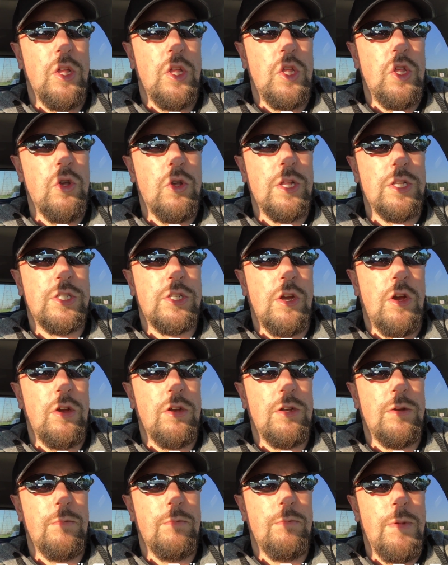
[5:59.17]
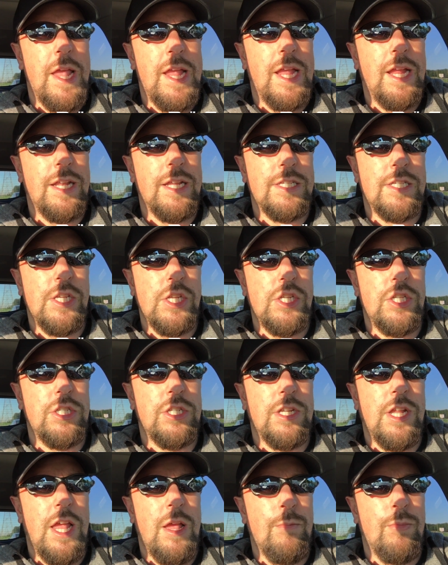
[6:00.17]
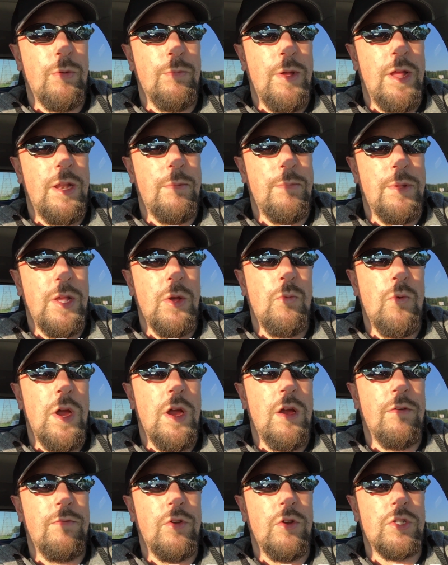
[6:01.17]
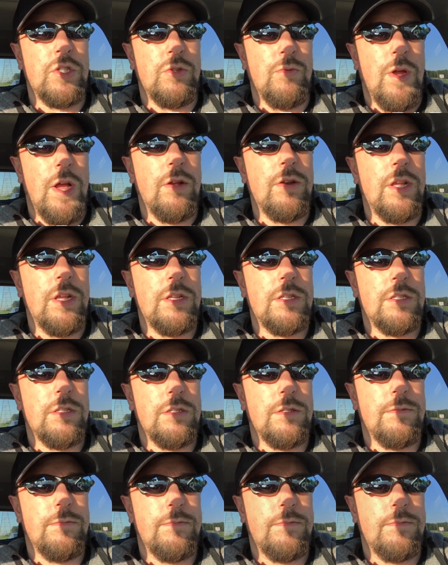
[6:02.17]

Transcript: you can start making decisions and implement and be aware of your surroundings.